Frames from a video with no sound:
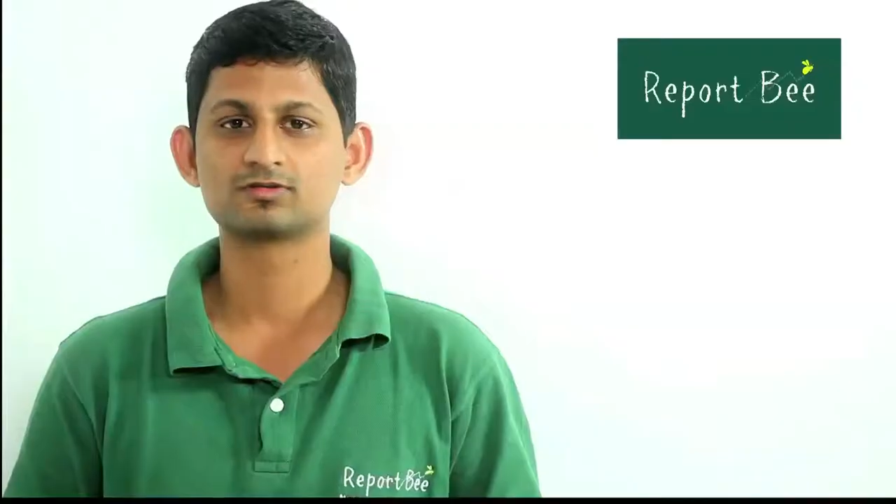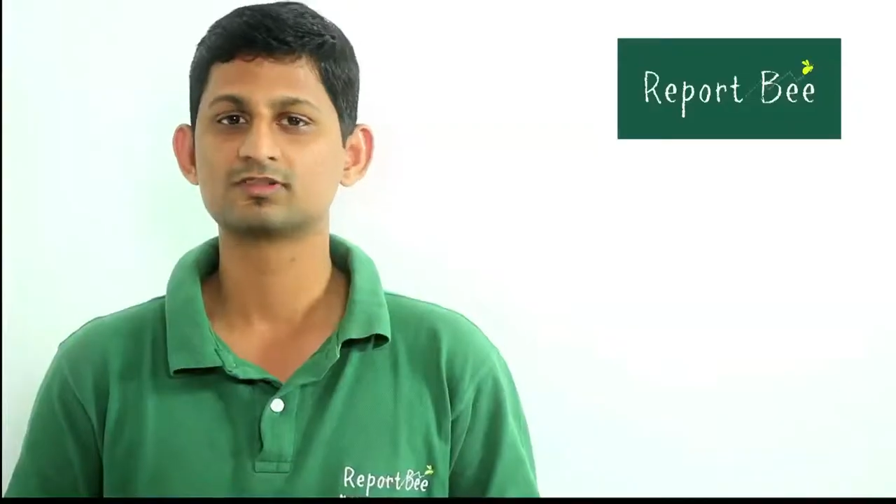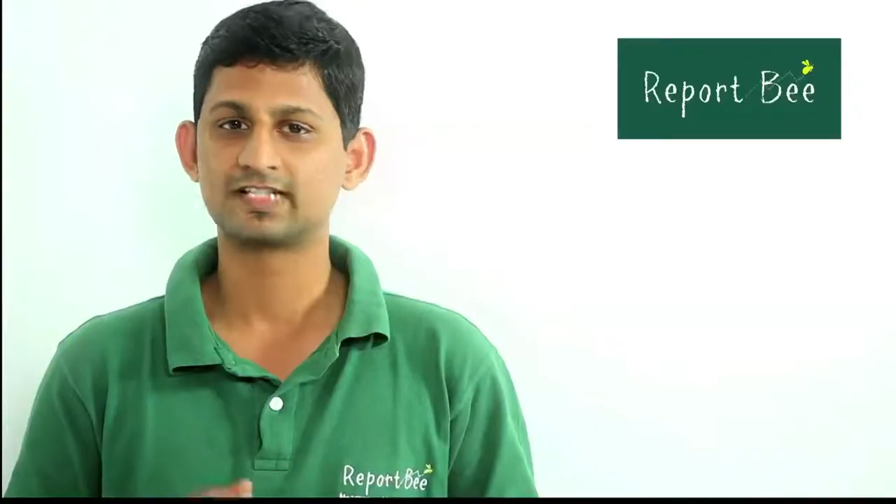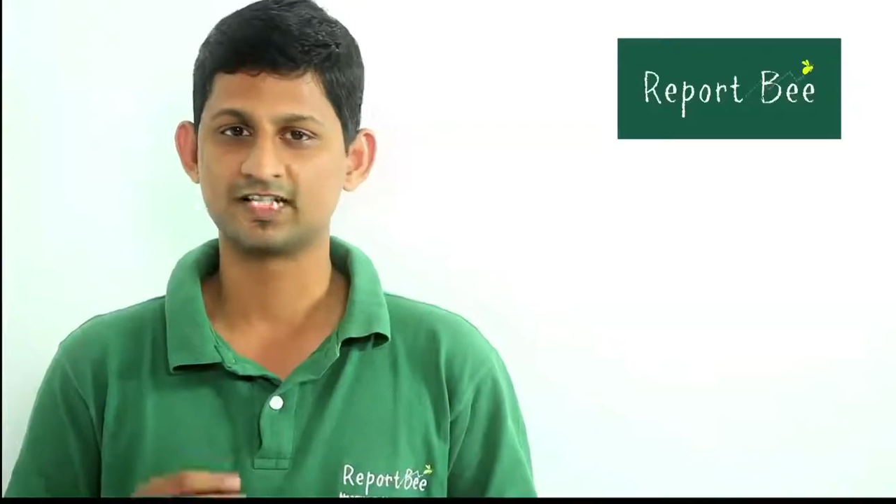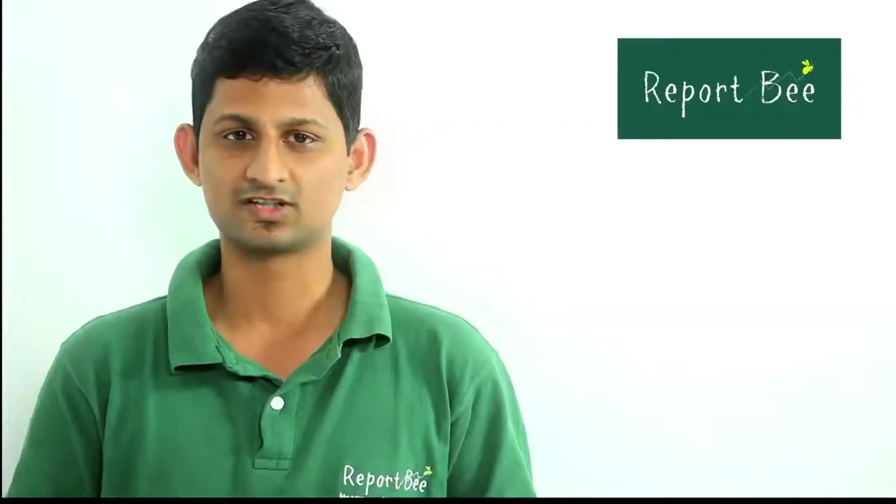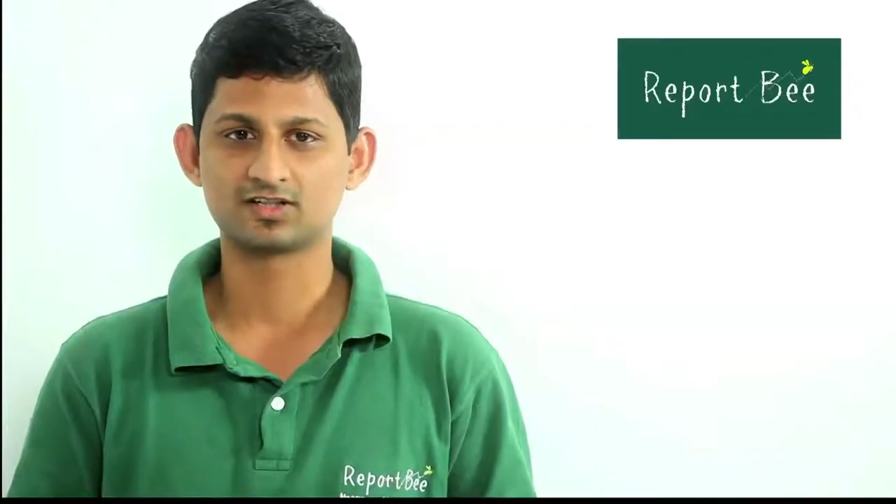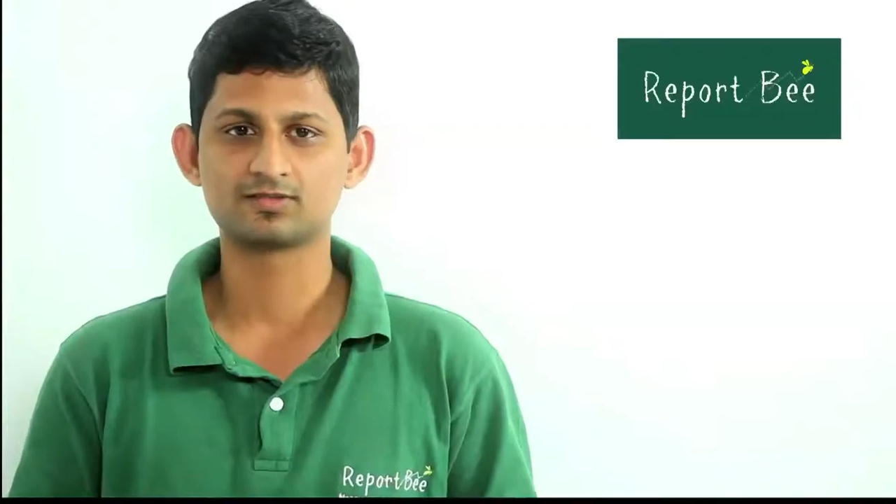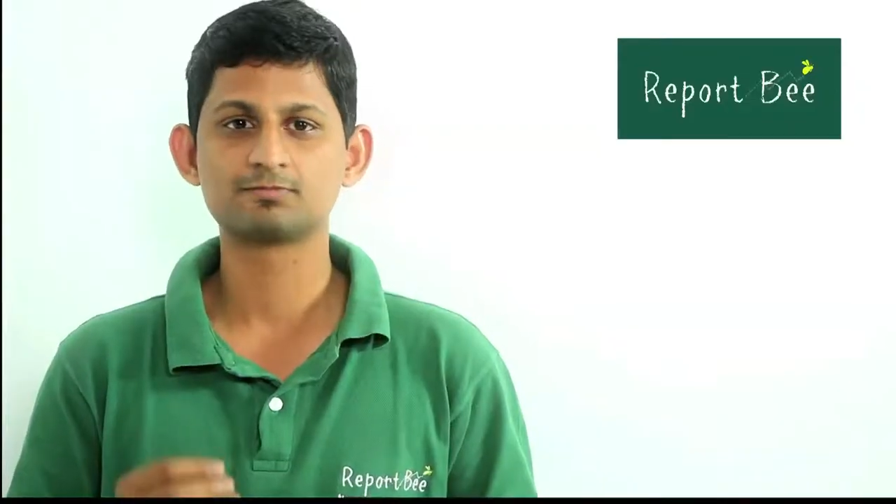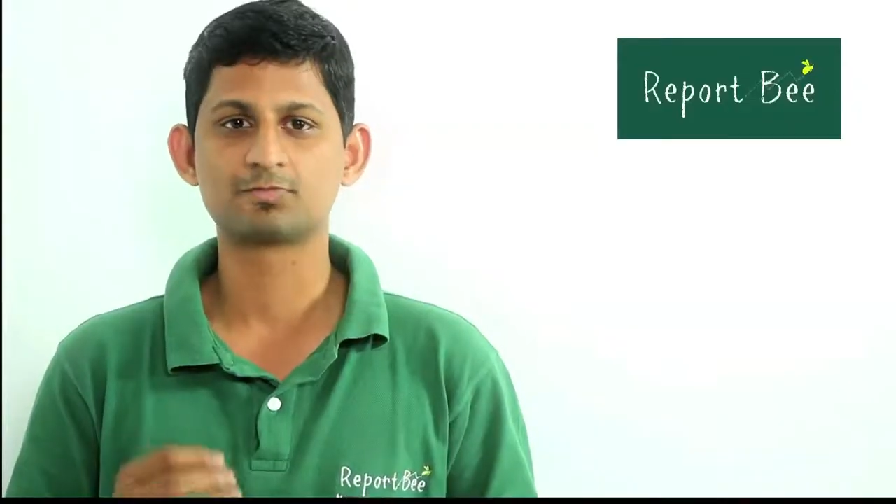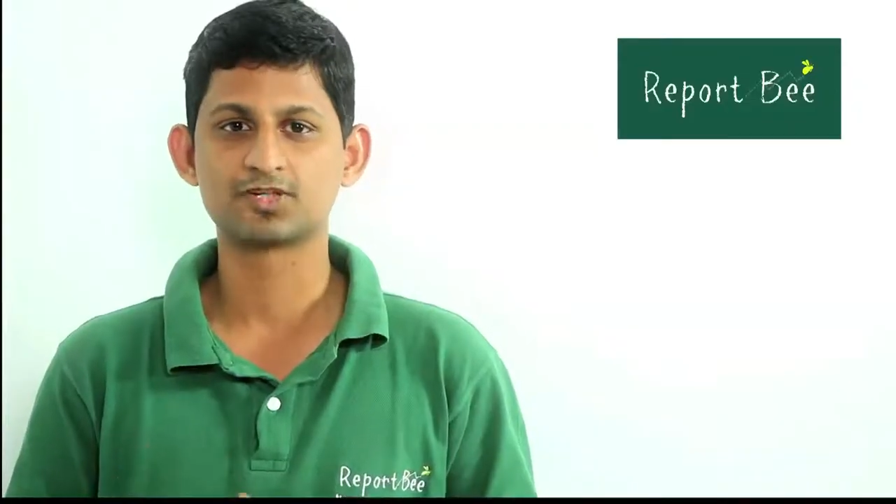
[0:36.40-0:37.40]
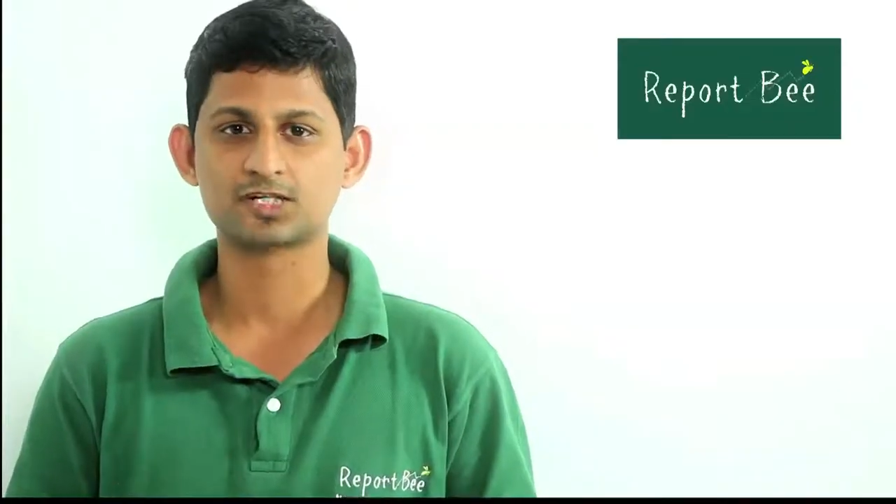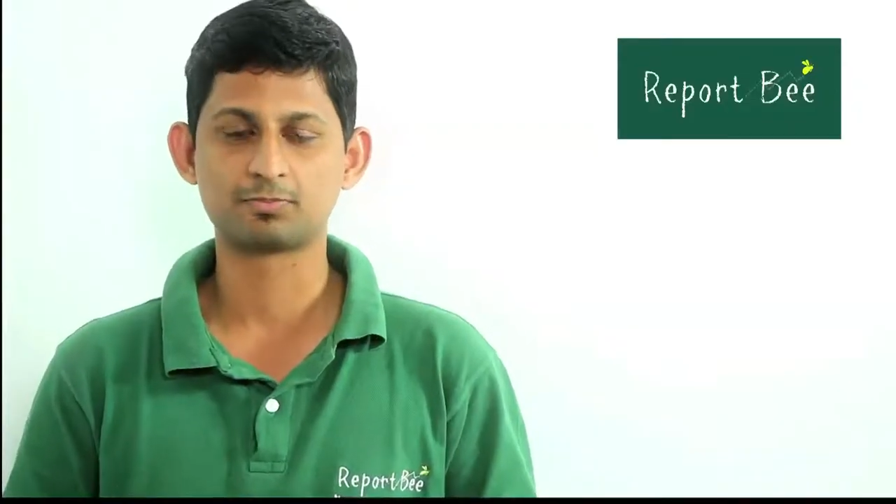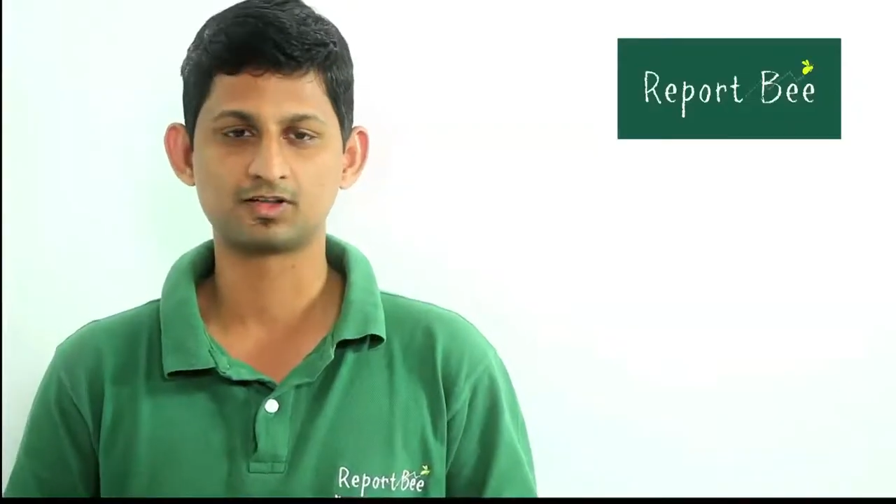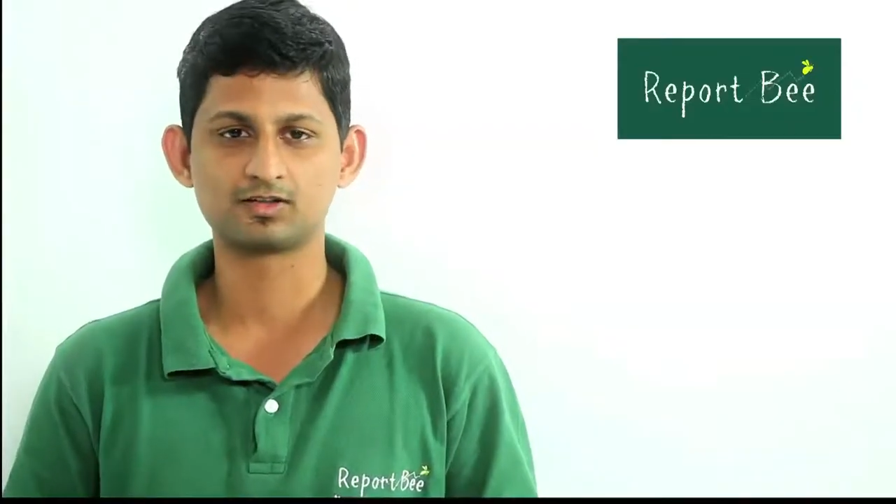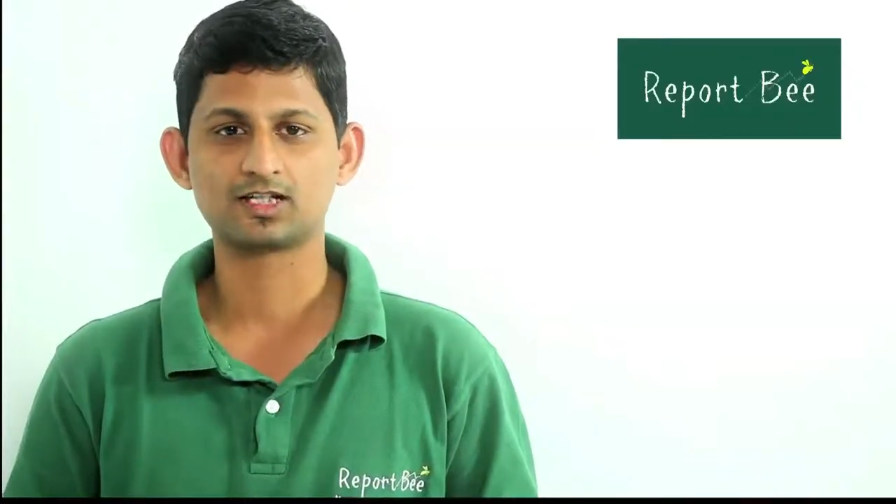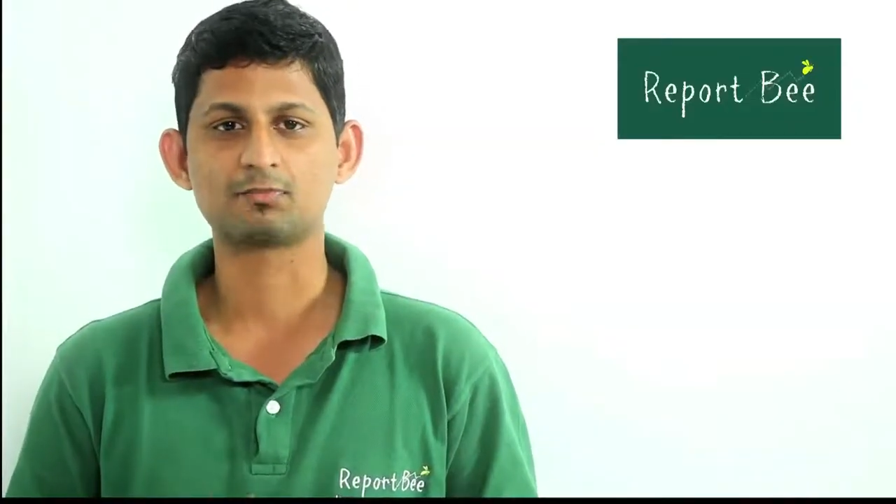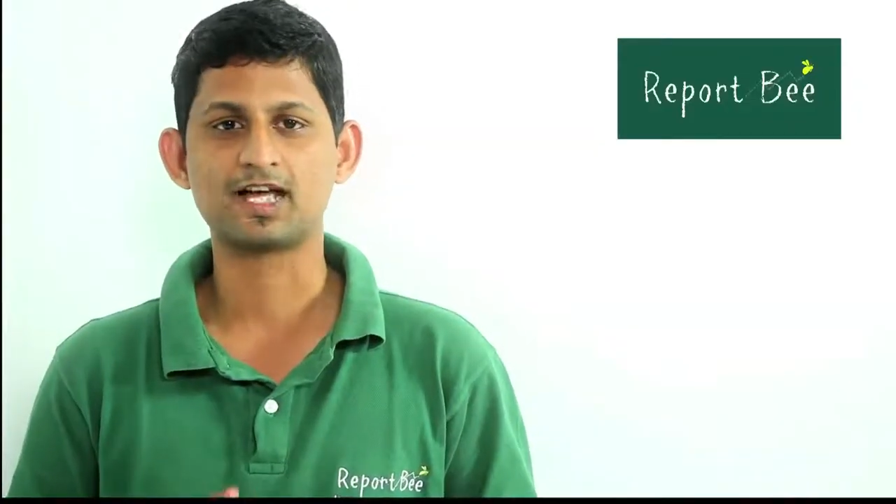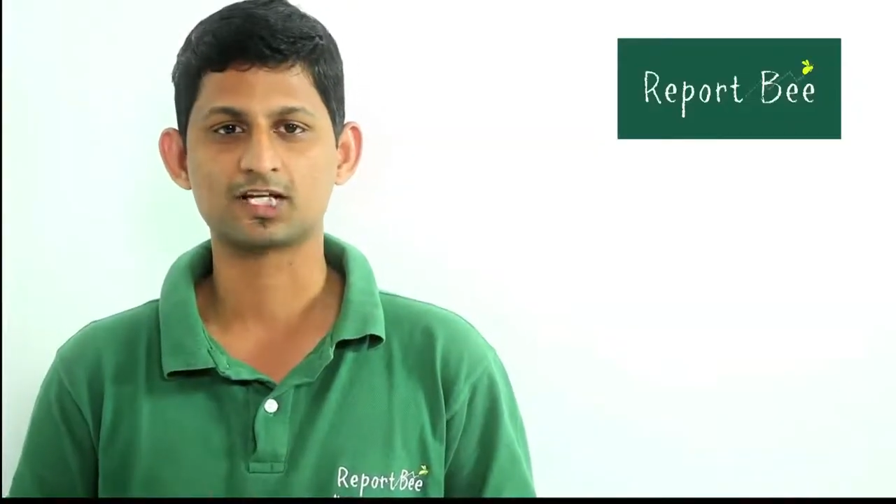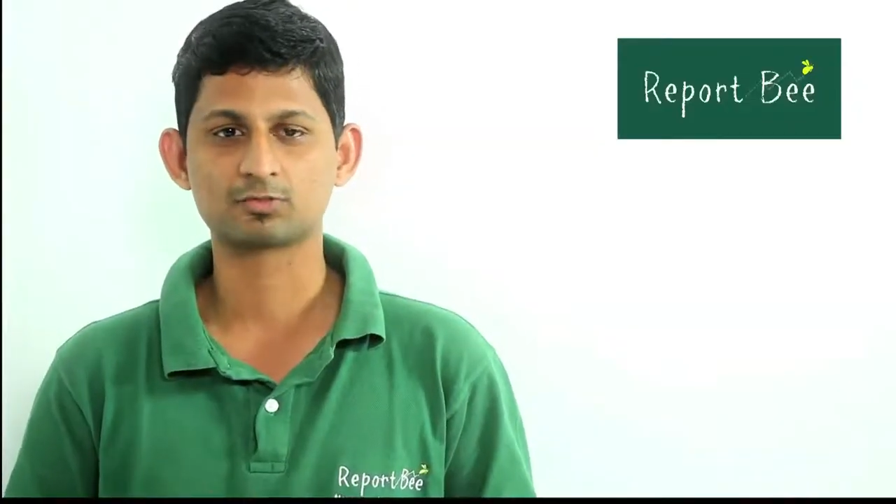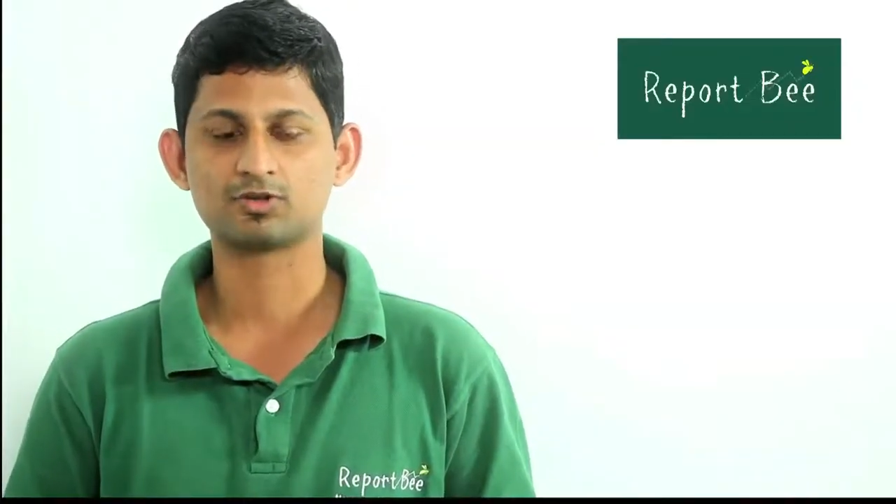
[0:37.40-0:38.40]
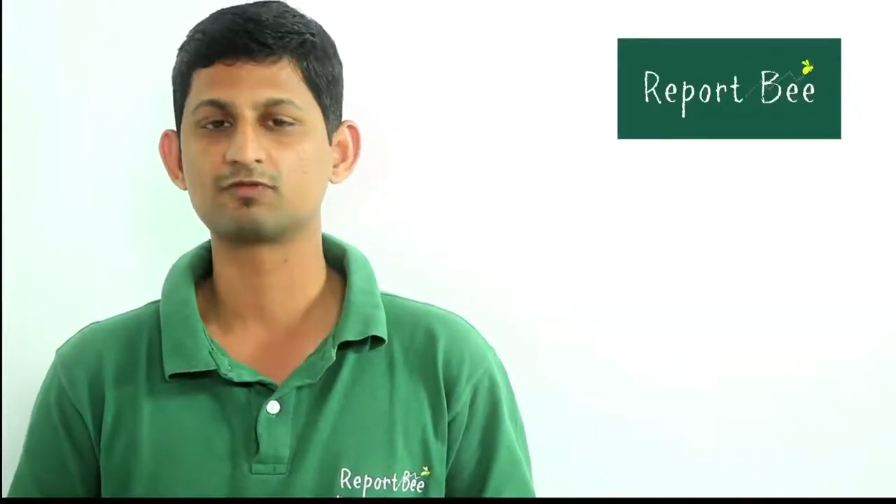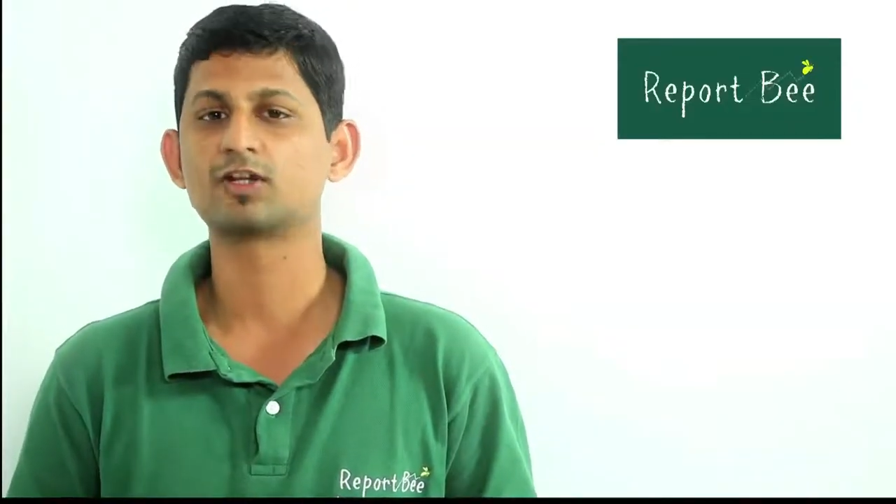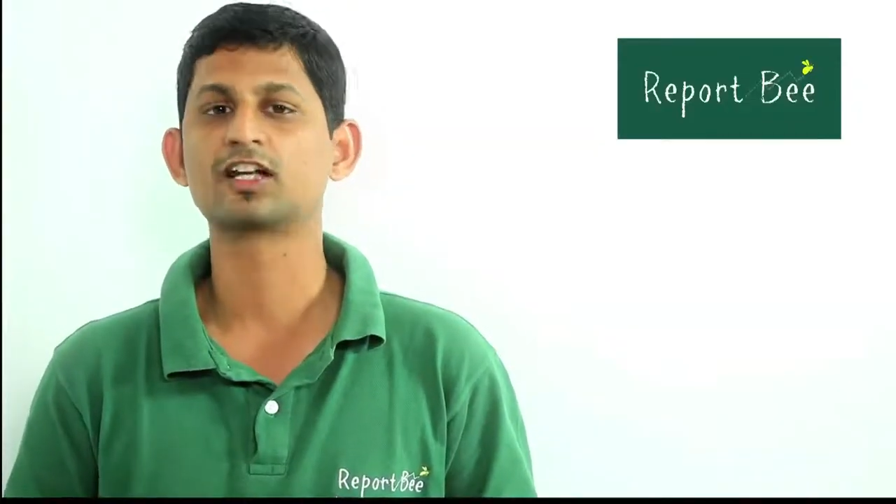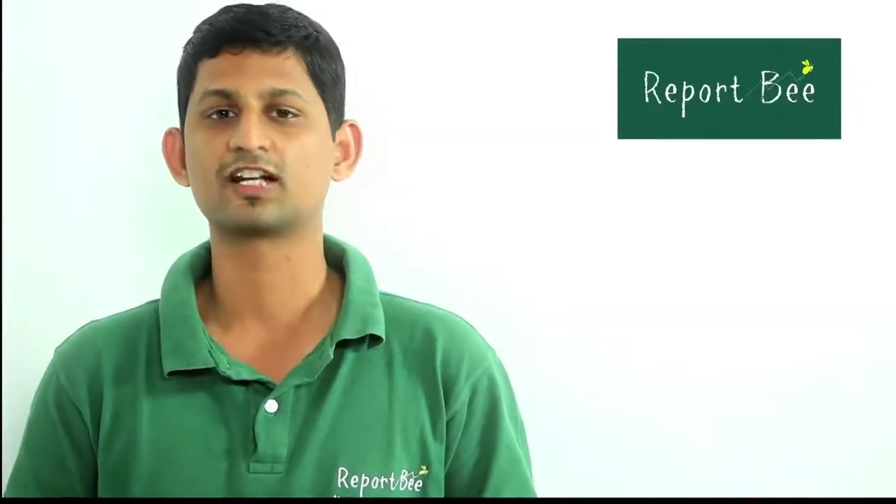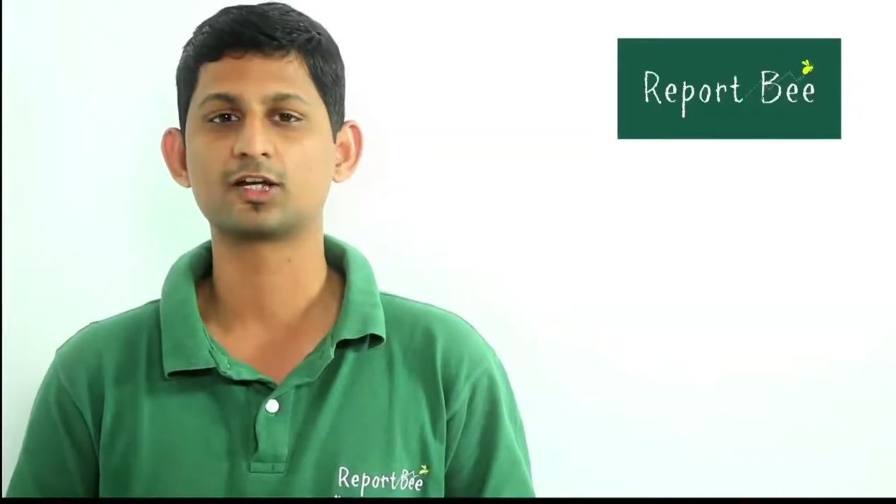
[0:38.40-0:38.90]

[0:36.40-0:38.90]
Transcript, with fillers: teacher, principal and management will get a